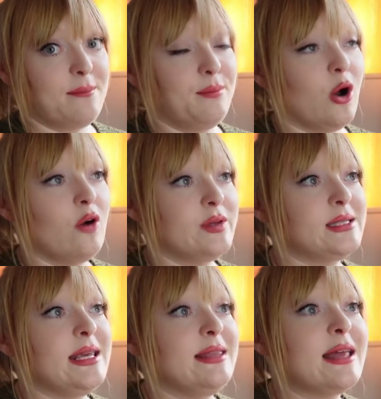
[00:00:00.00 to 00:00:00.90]
But
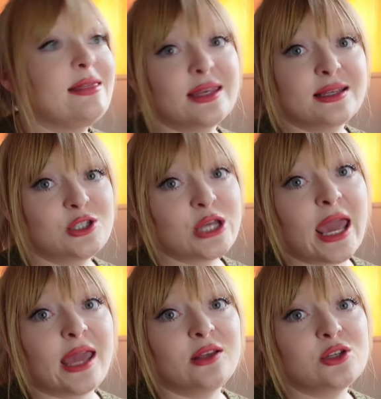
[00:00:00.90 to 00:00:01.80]
obviously then things
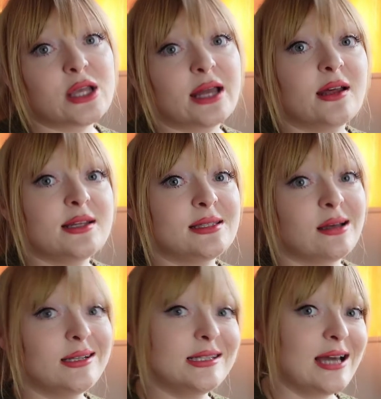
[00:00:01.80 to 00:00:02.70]
changed and I
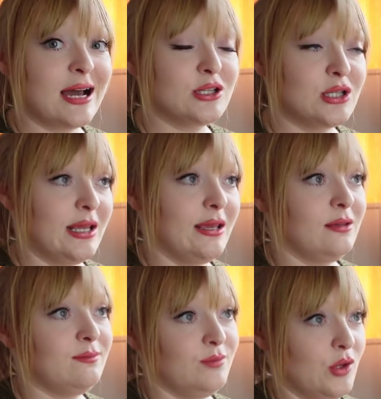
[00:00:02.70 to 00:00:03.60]
decided that actually,
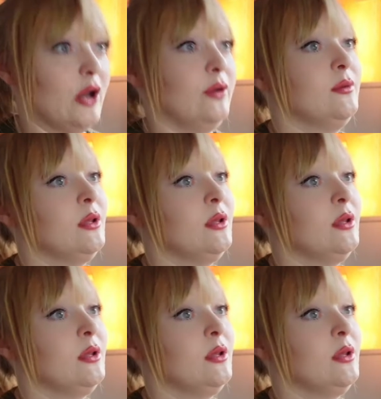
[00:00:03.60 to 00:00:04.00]
no,